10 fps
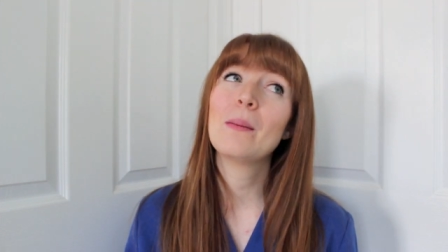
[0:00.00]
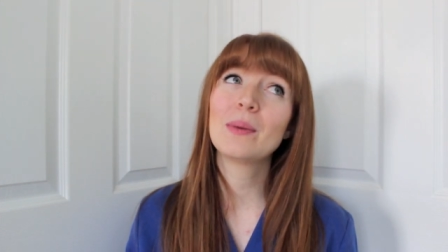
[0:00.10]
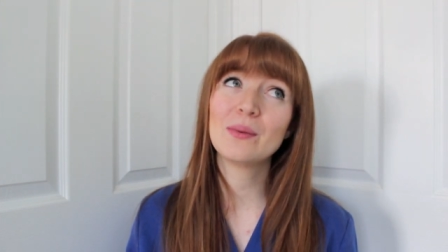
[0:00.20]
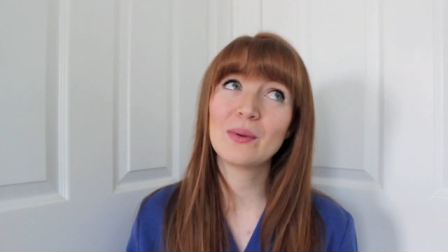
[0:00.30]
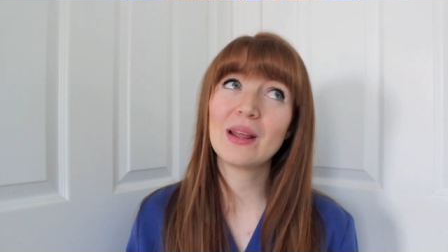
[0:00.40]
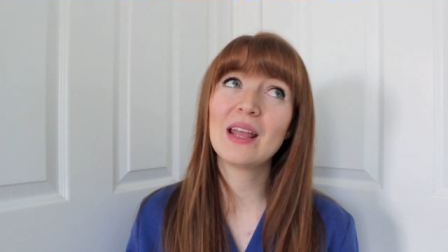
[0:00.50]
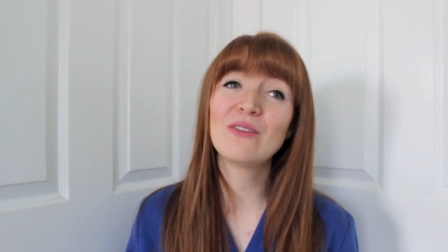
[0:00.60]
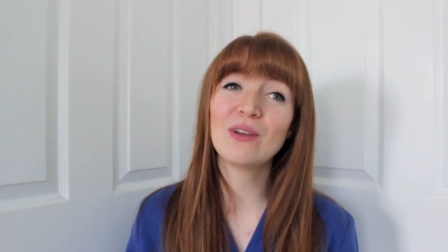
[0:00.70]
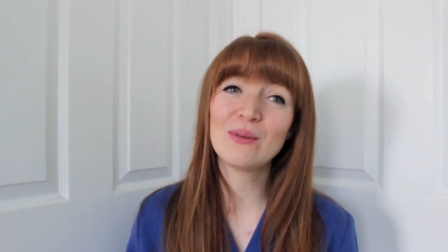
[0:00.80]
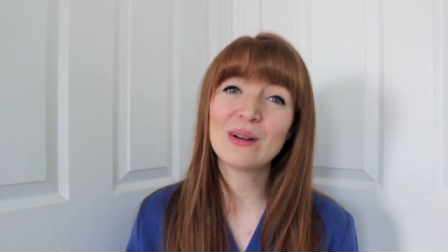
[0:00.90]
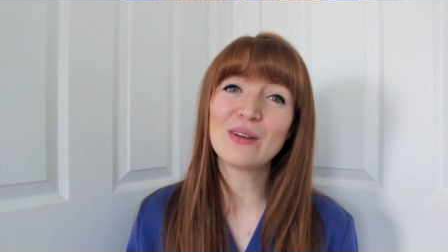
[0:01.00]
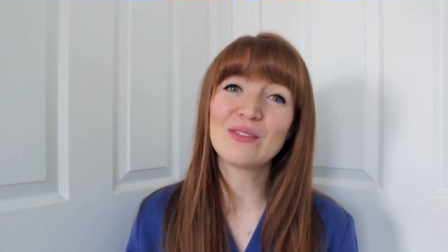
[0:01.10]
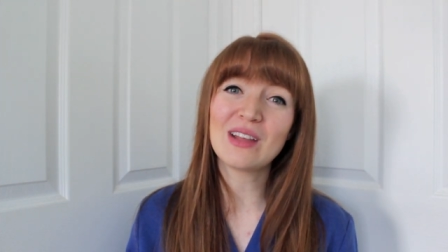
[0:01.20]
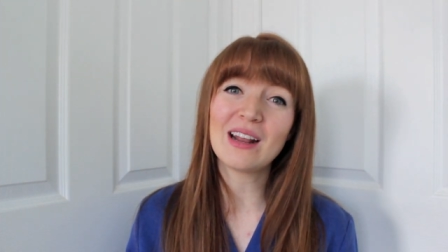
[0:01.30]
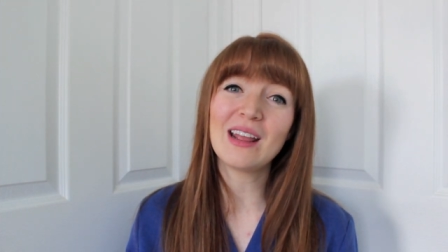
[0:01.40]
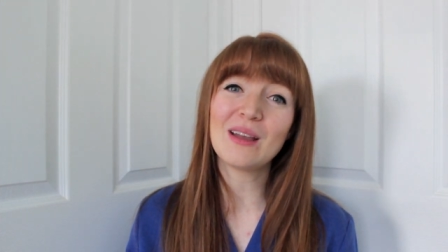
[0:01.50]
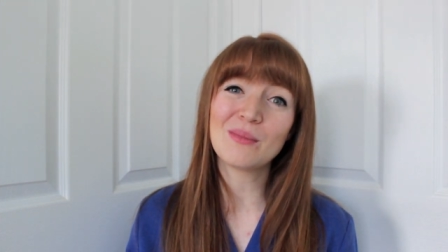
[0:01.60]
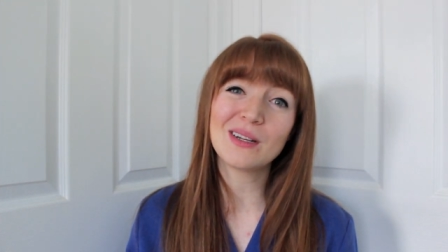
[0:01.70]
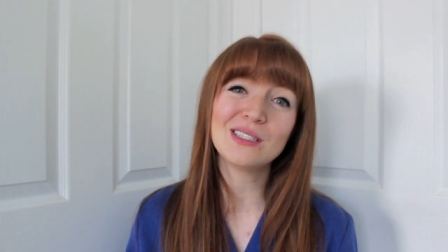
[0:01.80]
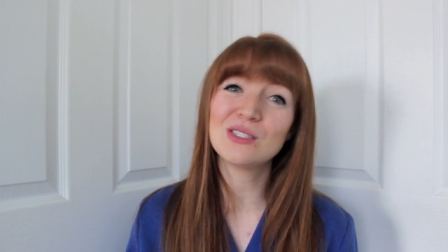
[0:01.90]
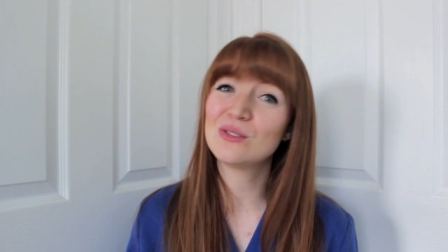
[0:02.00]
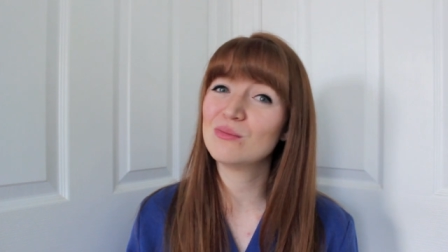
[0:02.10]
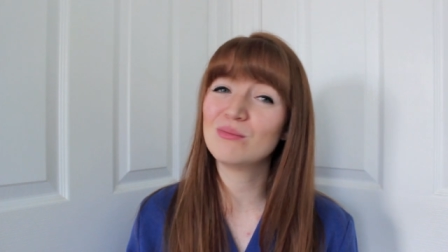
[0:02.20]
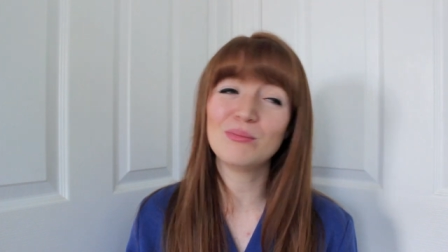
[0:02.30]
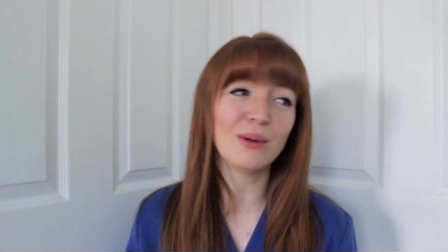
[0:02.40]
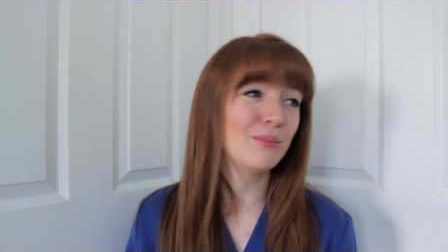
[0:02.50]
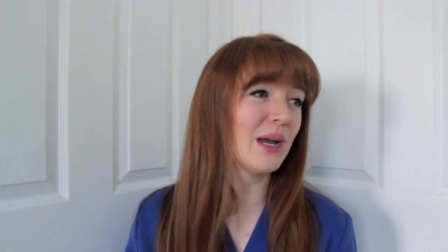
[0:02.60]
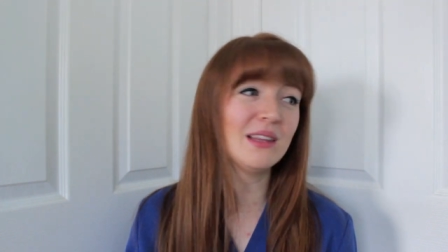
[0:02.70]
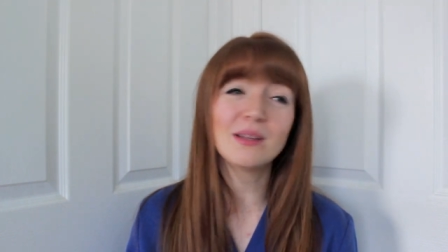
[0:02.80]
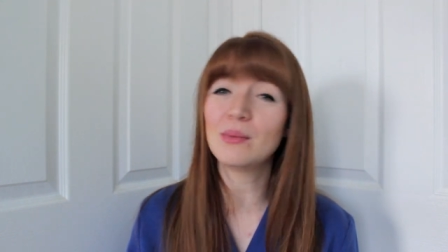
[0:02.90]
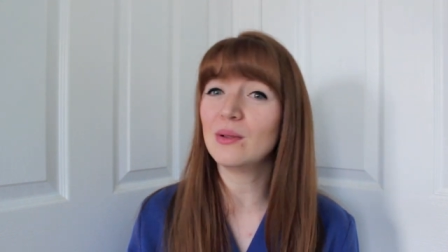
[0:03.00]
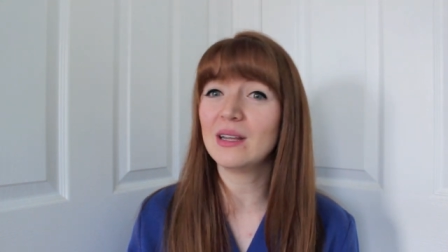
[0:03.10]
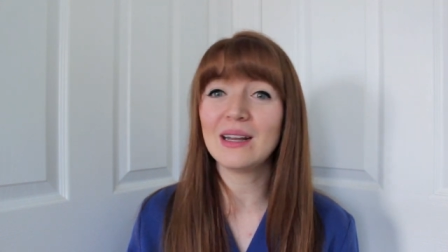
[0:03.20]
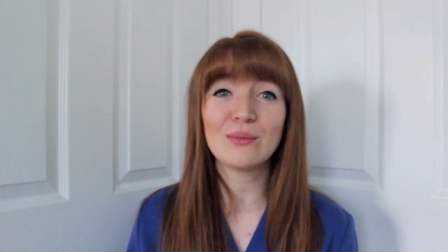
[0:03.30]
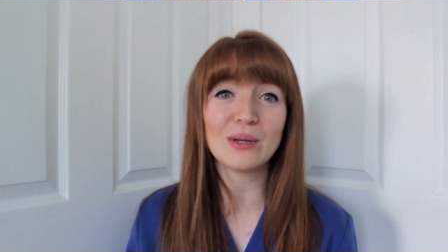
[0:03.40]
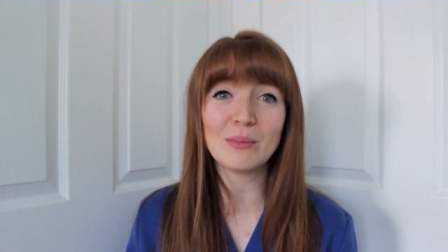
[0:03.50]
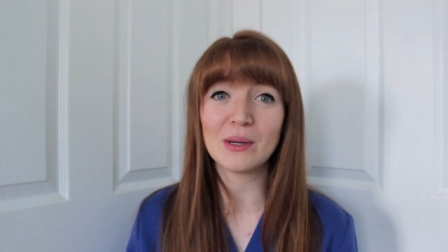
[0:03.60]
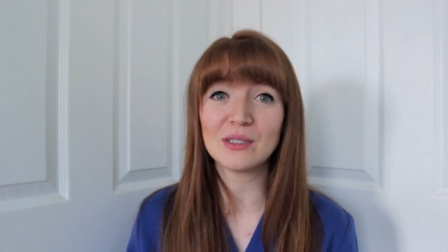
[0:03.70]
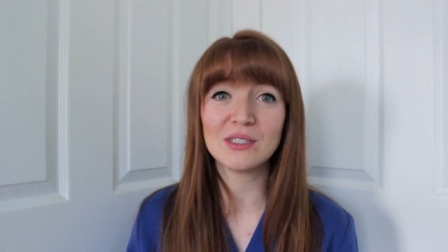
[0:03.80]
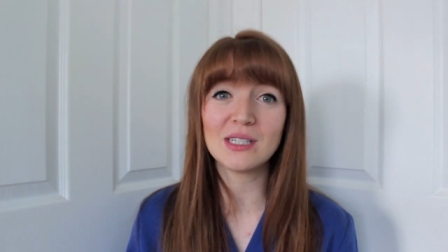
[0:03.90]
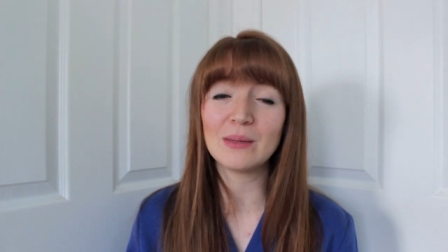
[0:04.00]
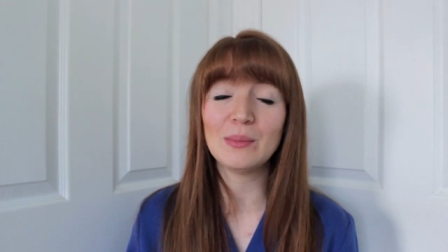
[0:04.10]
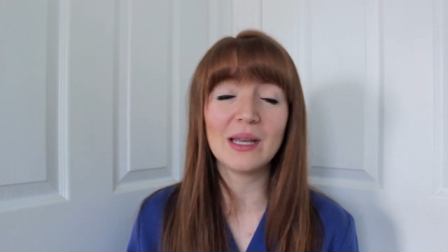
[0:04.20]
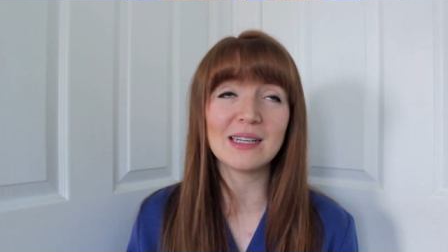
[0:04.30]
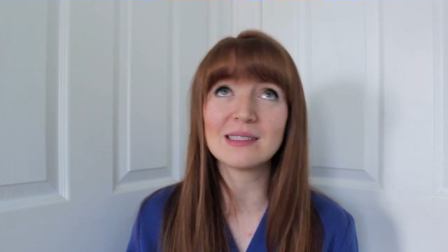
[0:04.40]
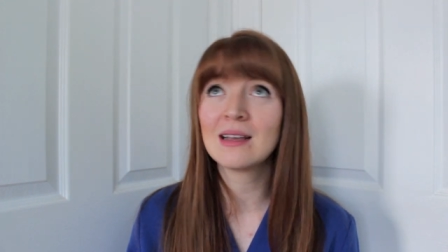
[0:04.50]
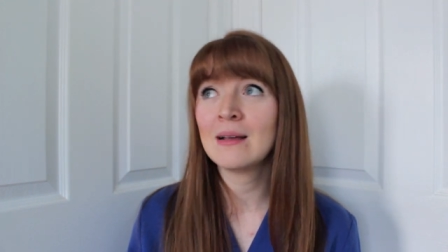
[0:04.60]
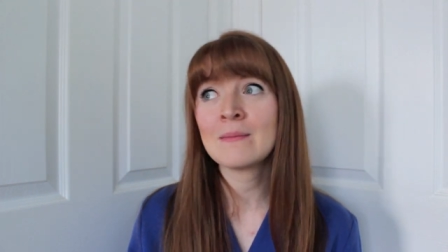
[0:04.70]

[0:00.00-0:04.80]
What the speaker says: But if I run out of that, I am going to just bite the bullet and repurchase it because